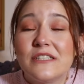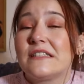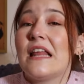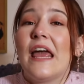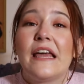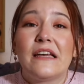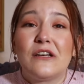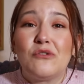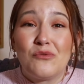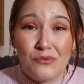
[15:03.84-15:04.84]
just like
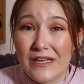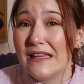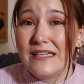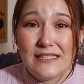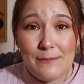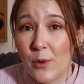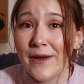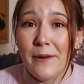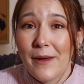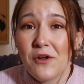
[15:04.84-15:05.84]
really
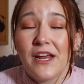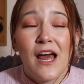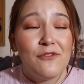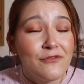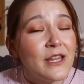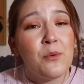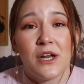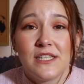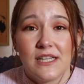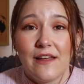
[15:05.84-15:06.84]
disappointed about it. I really
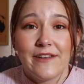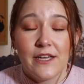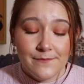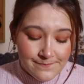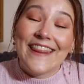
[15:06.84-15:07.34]
wanted to love it.